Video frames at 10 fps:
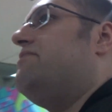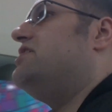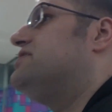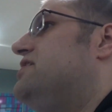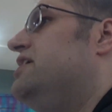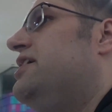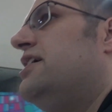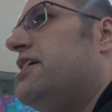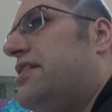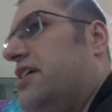of this
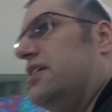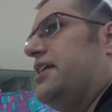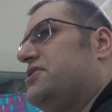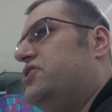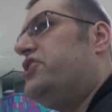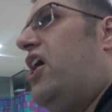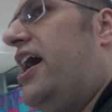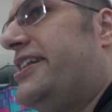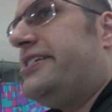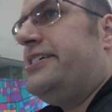thing that's
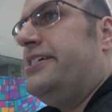not